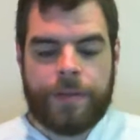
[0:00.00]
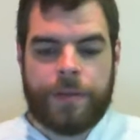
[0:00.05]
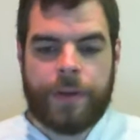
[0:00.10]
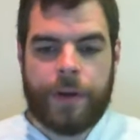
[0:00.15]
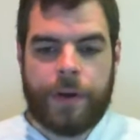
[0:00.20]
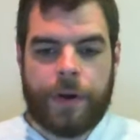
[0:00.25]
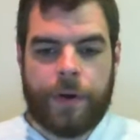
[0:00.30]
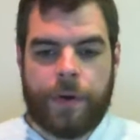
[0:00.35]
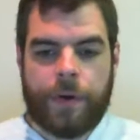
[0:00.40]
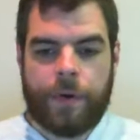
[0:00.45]

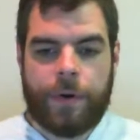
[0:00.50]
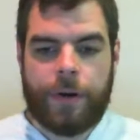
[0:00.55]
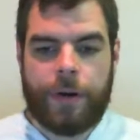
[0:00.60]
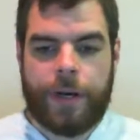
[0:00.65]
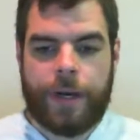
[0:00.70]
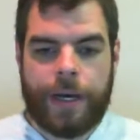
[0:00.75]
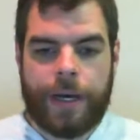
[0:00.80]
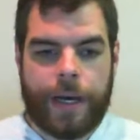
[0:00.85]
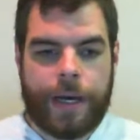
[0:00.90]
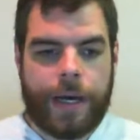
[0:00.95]

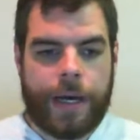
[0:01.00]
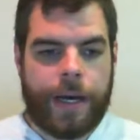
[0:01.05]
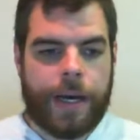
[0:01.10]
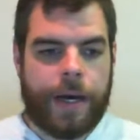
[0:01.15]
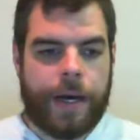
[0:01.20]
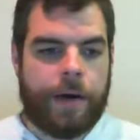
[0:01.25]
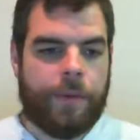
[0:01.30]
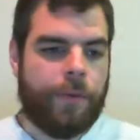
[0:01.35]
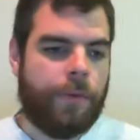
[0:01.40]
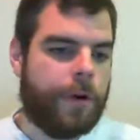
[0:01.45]
So
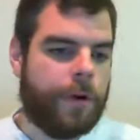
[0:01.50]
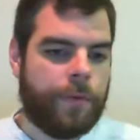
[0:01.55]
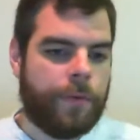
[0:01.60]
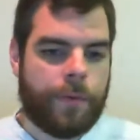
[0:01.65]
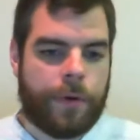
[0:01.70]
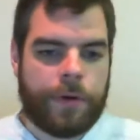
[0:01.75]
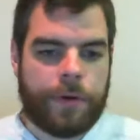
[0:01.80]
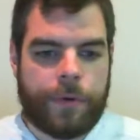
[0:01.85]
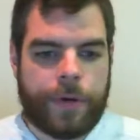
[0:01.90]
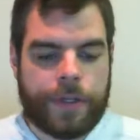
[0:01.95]

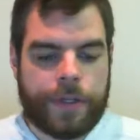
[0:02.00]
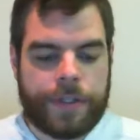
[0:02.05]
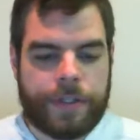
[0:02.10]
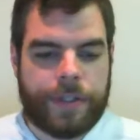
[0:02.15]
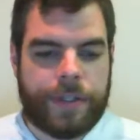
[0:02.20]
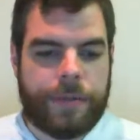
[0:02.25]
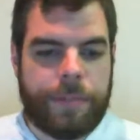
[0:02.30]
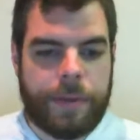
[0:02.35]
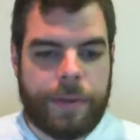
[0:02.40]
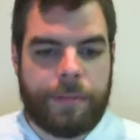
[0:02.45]
one
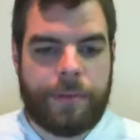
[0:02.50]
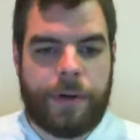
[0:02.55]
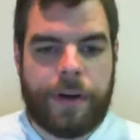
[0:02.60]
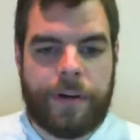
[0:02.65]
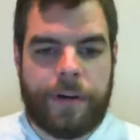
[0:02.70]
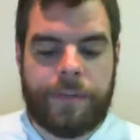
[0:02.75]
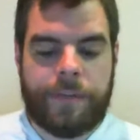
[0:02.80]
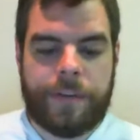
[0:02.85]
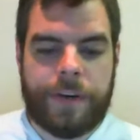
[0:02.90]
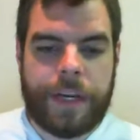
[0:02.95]
question that
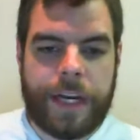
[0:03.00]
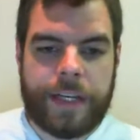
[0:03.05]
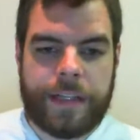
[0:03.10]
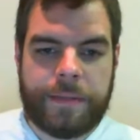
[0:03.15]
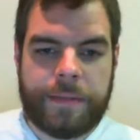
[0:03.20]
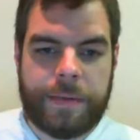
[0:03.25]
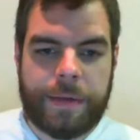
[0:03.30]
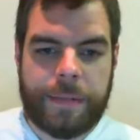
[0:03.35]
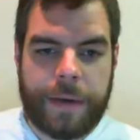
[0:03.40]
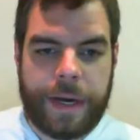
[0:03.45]
people often
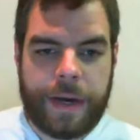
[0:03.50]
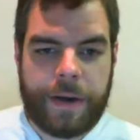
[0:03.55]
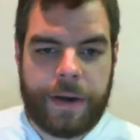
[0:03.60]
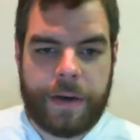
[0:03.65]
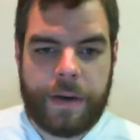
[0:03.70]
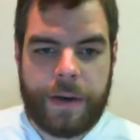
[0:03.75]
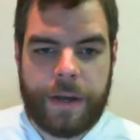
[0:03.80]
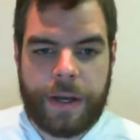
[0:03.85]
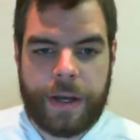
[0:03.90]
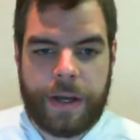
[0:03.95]
ask me
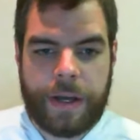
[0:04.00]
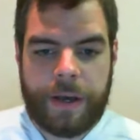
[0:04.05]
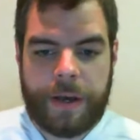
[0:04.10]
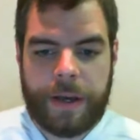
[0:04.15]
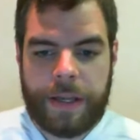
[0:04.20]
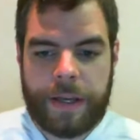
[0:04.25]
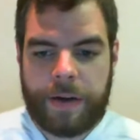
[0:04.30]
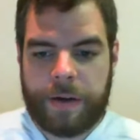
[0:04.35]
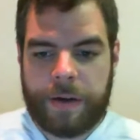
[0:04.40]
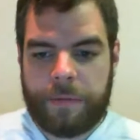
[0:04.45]
about,
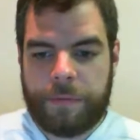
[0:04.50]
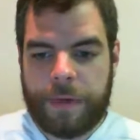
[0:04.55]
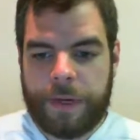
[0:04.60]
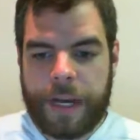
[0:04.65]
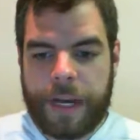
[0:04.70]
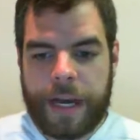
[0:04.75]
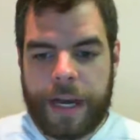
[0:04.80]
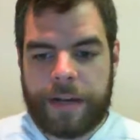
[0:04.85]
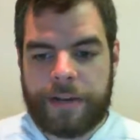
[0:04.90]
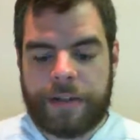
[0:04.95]
and I'll
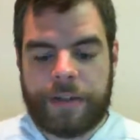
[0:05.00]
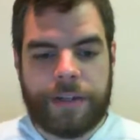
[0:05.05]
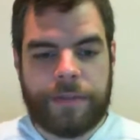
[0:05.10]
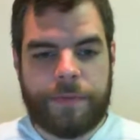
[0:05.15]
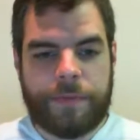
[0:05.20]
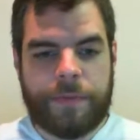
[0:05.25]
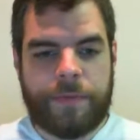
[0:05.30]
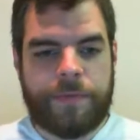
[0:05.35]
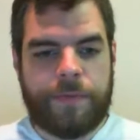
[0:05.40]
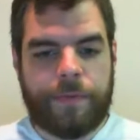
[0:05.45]
rehash
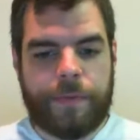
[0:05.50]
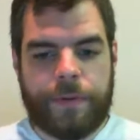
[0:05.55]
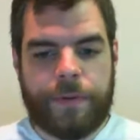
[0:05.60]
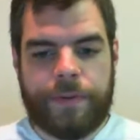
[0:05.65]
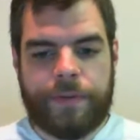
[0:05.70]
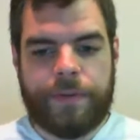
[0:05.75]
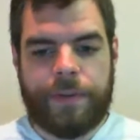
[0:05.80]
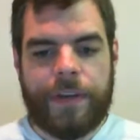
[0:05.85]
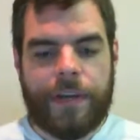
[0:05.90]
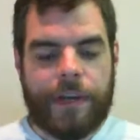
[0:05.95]
because
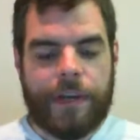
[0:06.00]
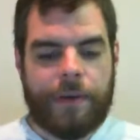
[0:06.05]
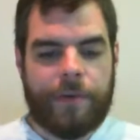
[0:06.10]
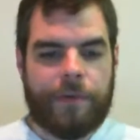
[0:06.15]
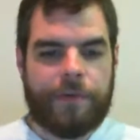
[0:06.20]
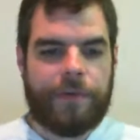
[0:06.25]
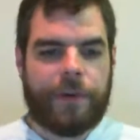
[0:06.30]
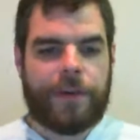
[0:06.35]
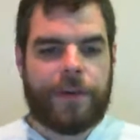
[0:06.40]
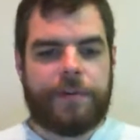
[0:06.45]
we've
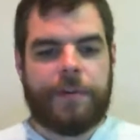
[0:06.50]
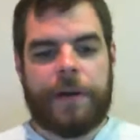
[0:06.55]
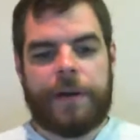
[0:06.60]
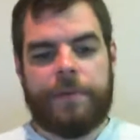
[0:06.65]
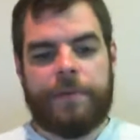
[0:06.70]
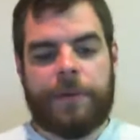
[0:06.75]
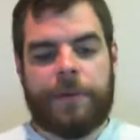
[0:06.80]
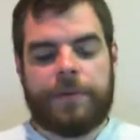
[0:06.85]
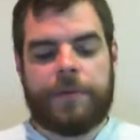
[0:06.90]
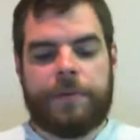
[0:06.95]
talked
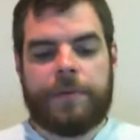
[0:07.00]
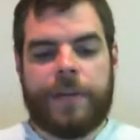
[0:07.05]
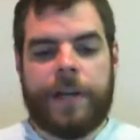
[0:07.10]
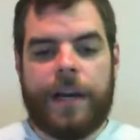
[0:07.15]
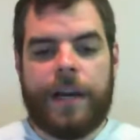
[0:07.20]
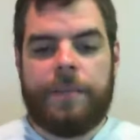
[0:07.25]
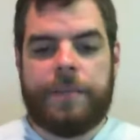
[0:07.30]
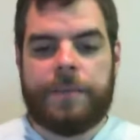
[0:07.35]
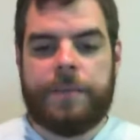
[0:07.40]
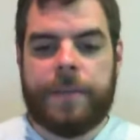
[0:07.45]
about it
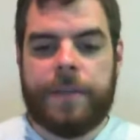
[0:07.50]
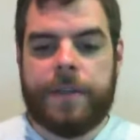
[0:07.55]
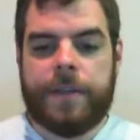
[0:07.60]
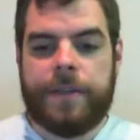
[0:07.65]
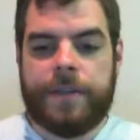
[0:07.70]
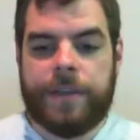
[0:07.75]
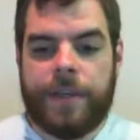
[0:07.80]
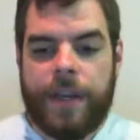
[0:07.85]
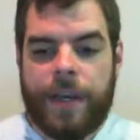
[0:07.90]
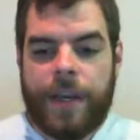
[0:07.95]
multiple times, but
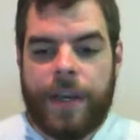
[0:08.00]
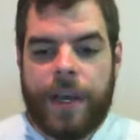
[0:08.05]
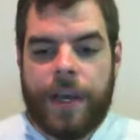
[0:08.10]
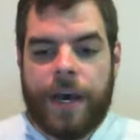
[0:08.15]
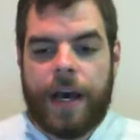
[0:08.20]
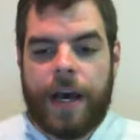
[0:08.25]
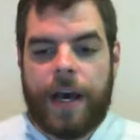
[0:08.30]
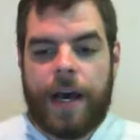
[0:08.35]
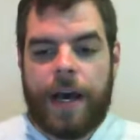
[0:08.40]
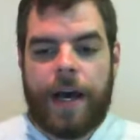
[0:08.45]
is
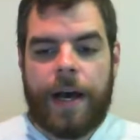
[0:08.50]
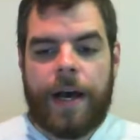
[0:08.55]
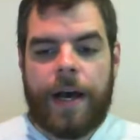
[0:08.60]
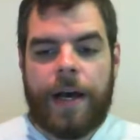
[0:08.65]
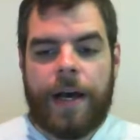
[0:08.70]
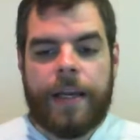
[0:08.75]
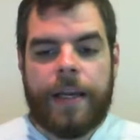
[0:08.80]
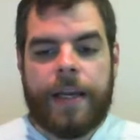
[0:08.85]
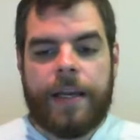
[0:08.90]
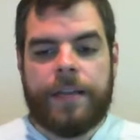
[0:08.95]

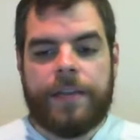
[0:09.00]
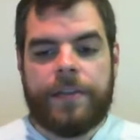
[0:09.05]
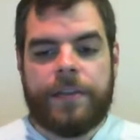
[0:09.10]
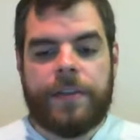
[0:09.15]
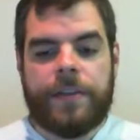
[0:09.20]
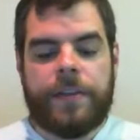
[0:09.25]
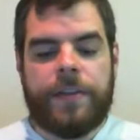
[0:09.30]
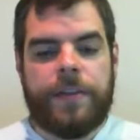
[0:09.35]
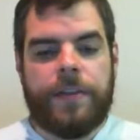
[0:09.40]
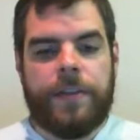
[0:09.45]

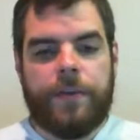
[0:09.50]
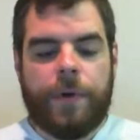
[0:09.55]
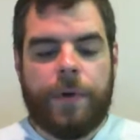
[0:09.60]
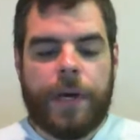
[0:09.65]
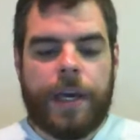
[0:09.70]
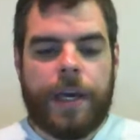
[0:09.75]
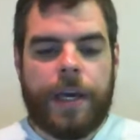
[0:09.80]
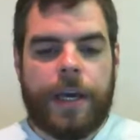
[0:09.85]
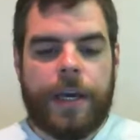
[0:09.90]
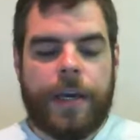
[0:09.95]

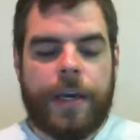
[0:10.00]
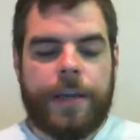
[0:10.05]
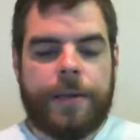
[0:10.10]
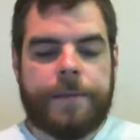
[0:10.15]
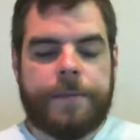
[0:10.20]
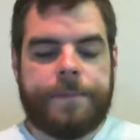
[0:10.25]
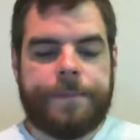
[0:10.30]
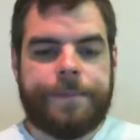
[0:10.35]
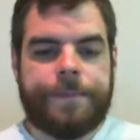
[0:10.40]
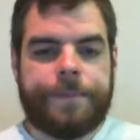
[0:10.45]

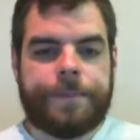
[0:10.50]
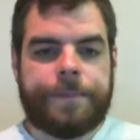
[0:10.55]
QA,